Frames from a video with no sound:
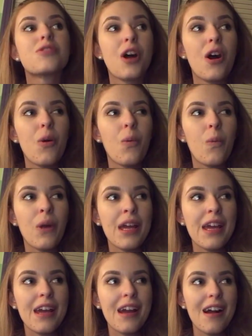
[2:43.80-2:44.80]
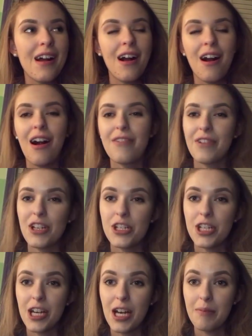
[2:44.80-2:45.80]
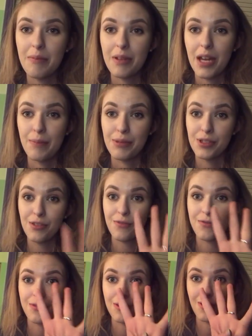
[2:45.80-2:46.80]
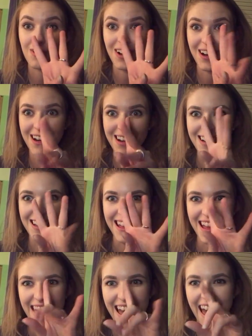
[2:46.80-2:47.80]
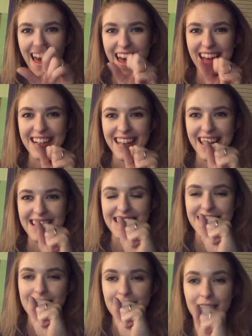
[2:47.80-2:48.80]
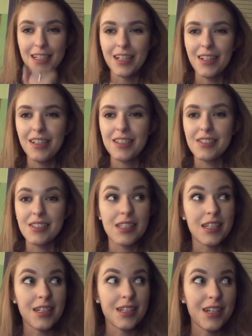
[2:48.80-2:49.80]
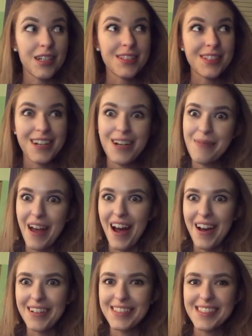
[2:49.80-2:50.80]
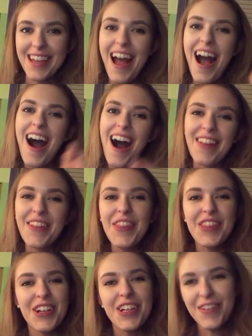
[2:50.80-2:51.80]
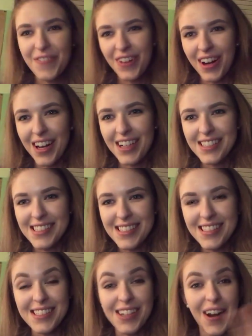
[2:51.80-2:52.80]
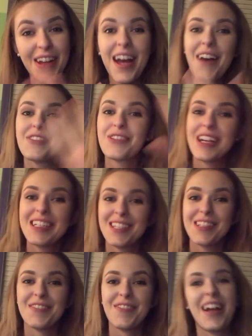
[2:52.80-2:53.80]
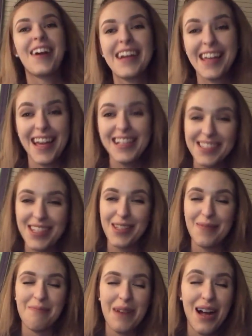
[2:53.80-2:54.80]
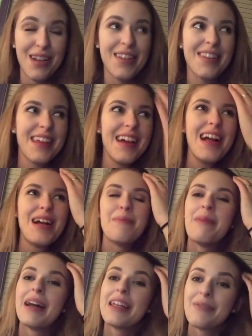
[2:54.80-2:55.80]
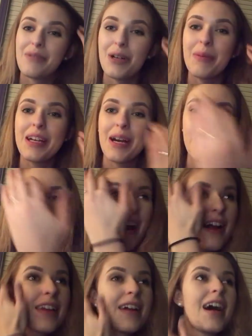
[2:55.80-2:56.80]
So we are finishing up episode 4. And it still is looking good to come out on the 31st. Sorry you have to wait till the very end of the month, but it will be coming out.